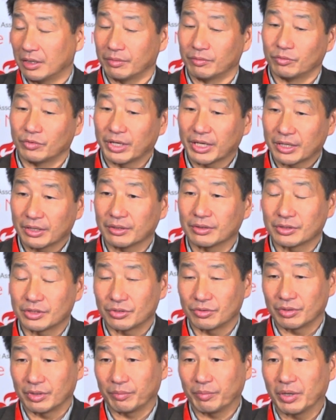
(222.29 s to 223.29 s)

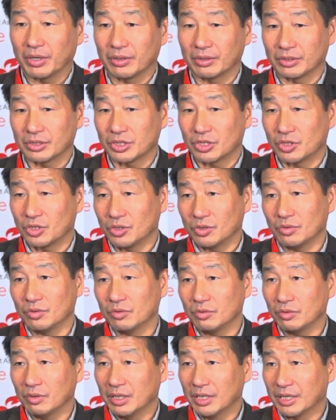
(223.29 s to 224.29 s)
regulatory parts
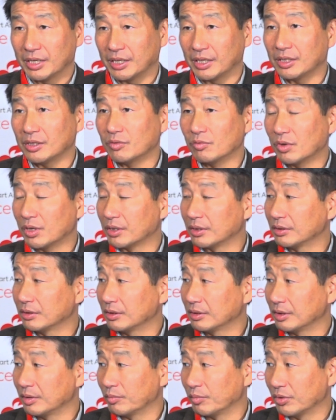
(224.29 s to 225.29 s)
to any one
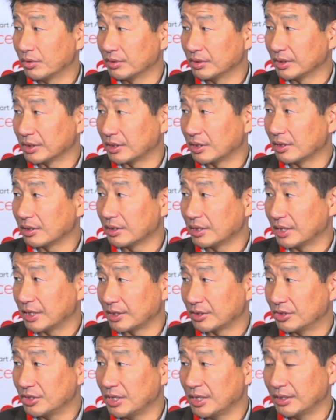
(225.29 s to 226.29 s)
important cardiac
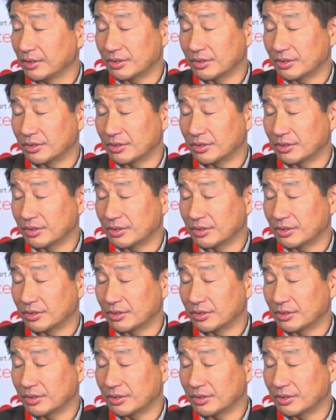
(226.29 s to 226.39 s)
gene.